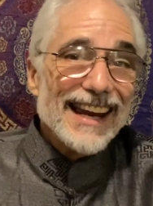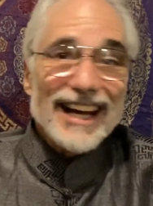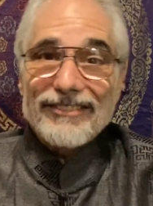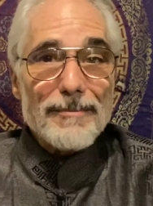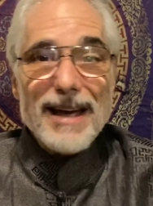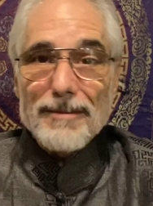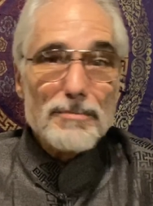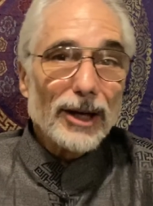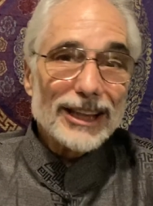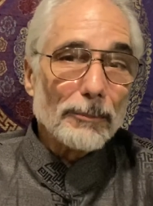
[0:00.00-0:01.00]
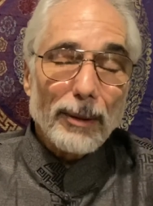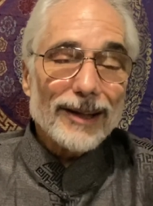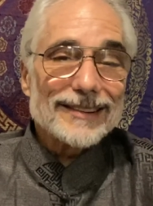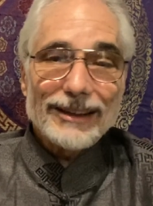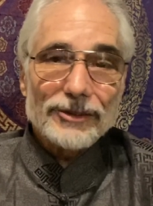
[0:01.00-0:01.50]
Now, if I made $1 million
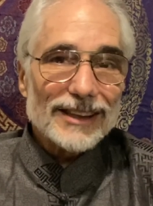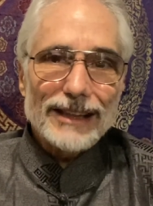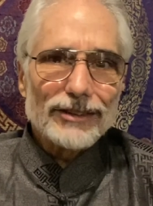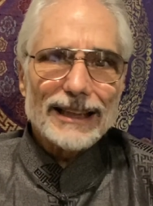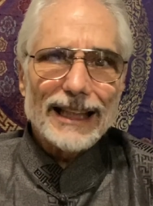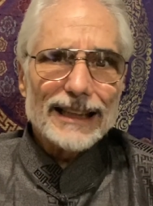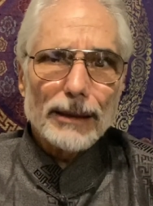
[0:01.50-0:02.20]
and I was Stephen King,